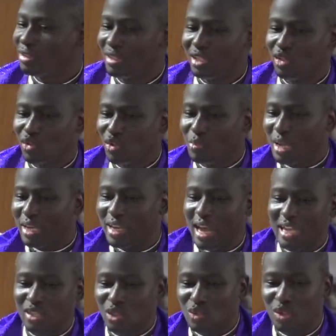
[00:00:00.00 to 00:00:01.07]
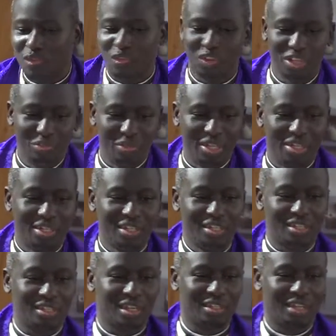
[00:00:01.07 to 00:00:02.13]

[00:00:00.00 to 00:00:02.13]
This woman has only three men in, his,